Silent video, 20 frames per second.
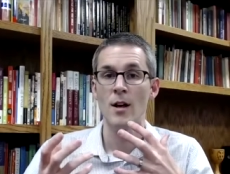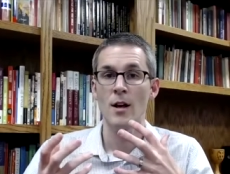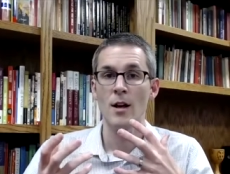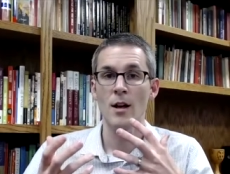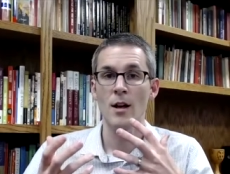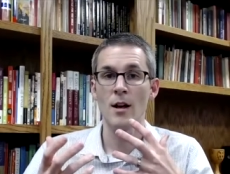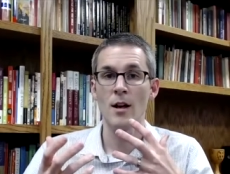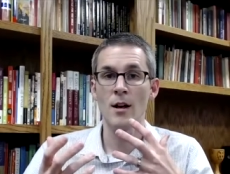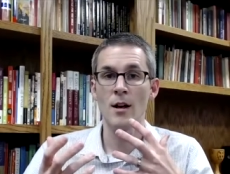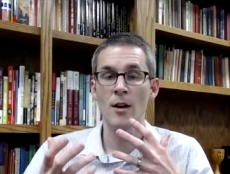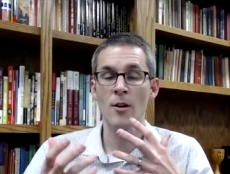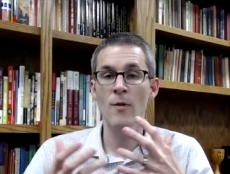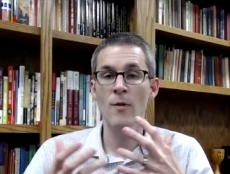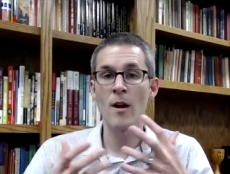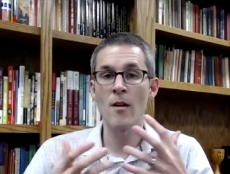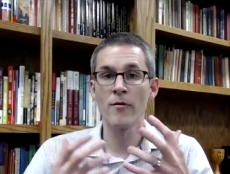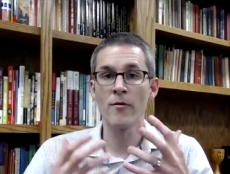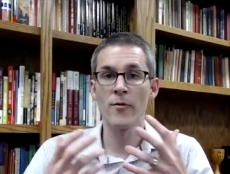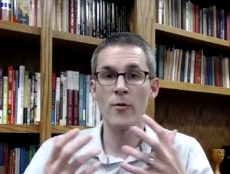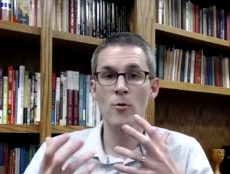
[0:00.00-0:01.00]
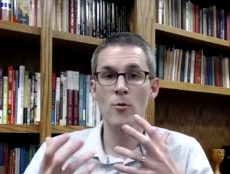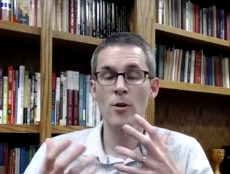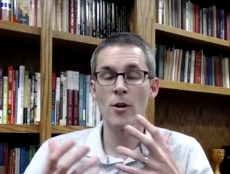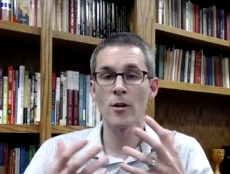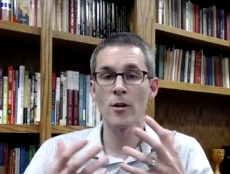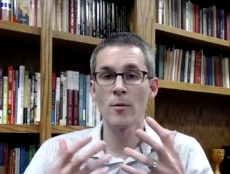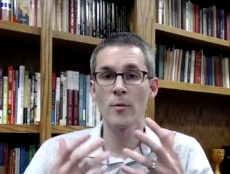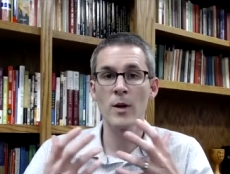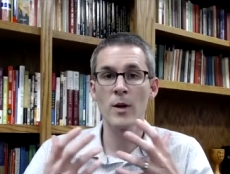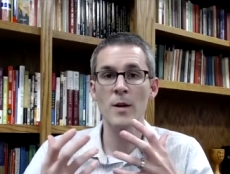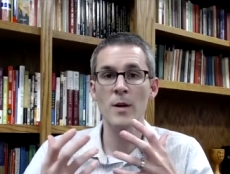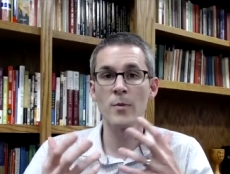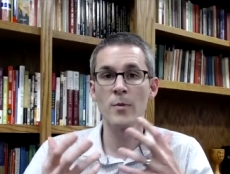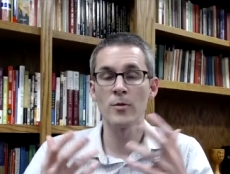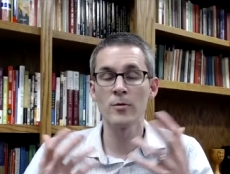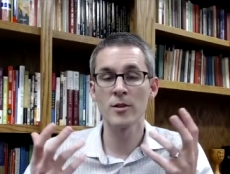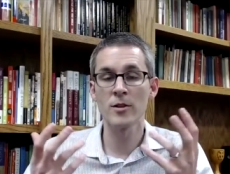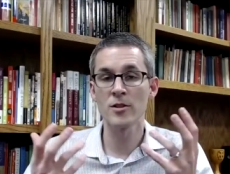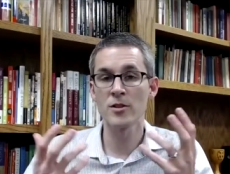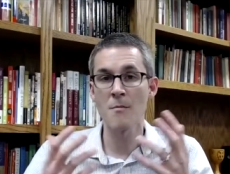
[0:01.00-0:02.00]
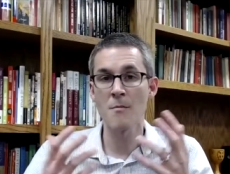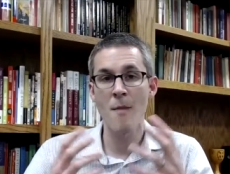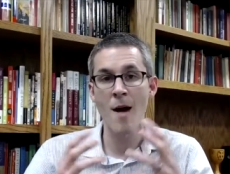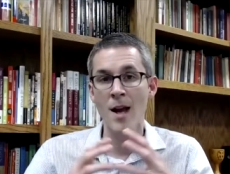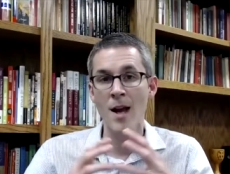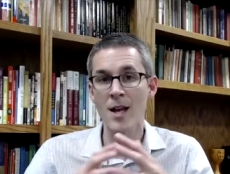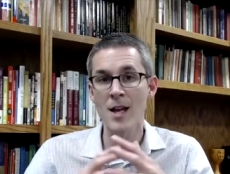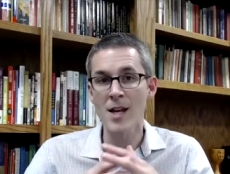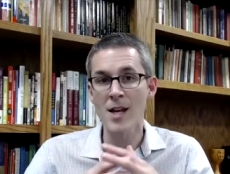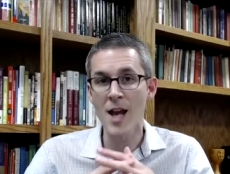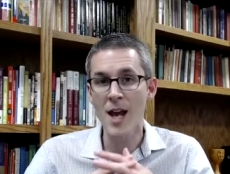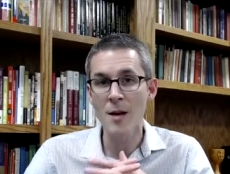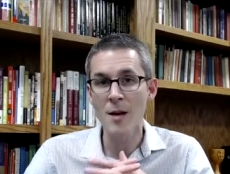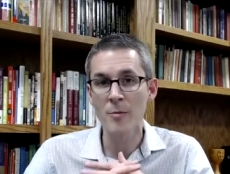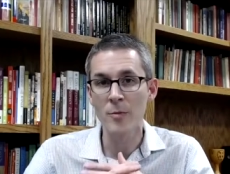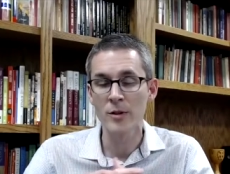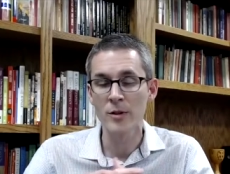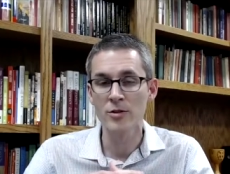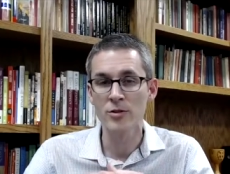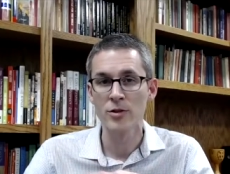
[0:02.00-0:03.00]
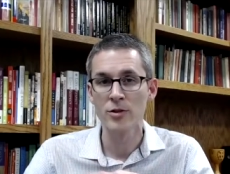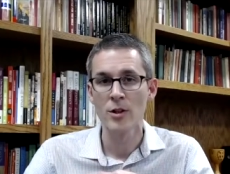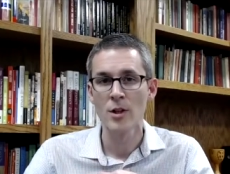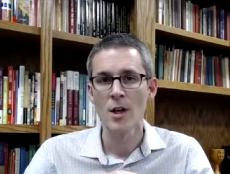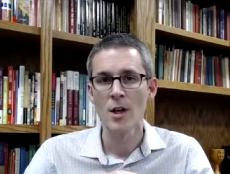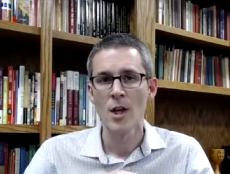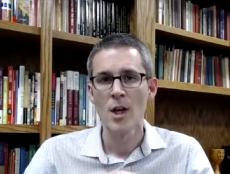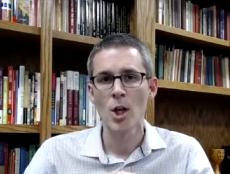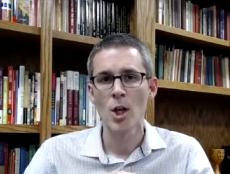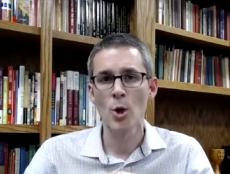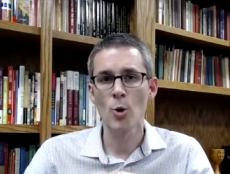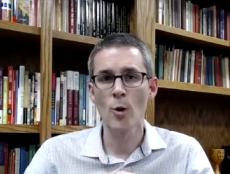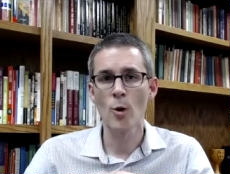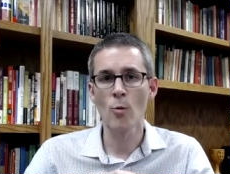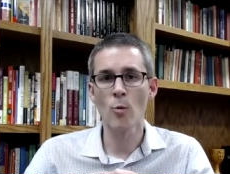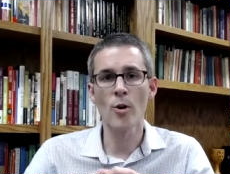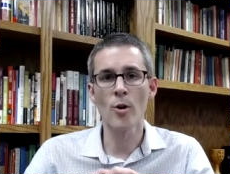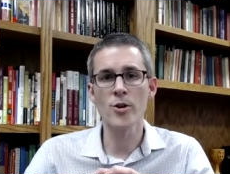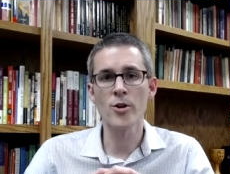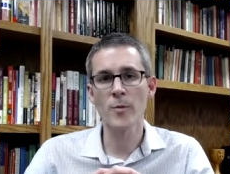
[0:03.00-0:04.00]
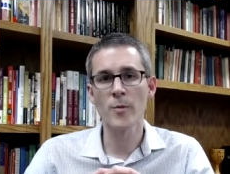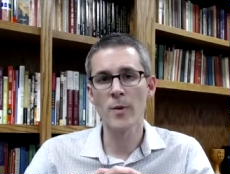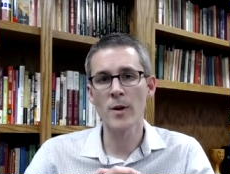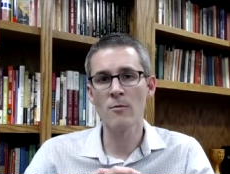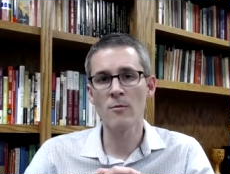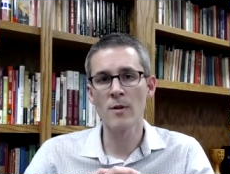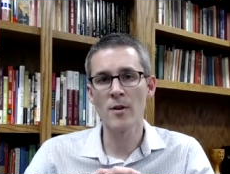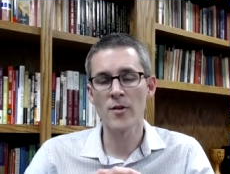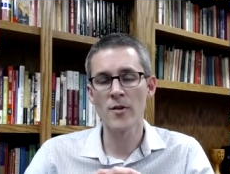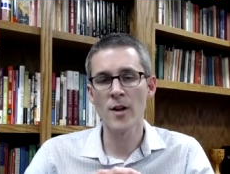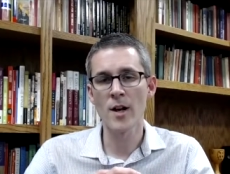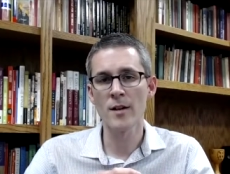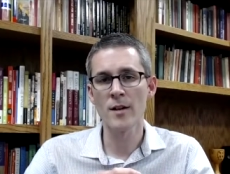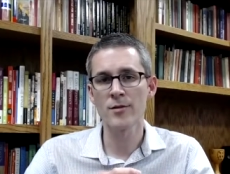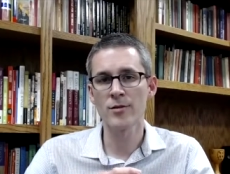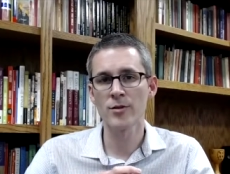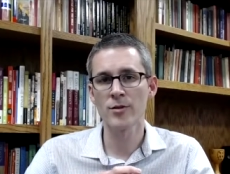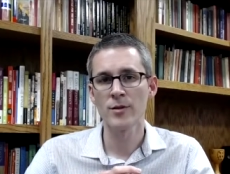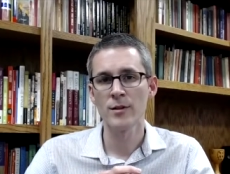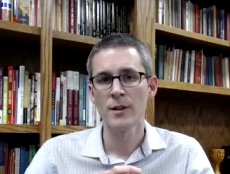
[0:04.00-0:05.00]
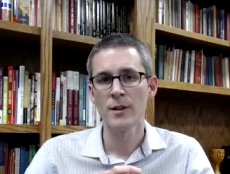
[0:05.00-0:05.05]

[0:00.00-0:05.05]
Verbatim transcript: uh, around 400 people just at Mackey campus who were worshiping with us,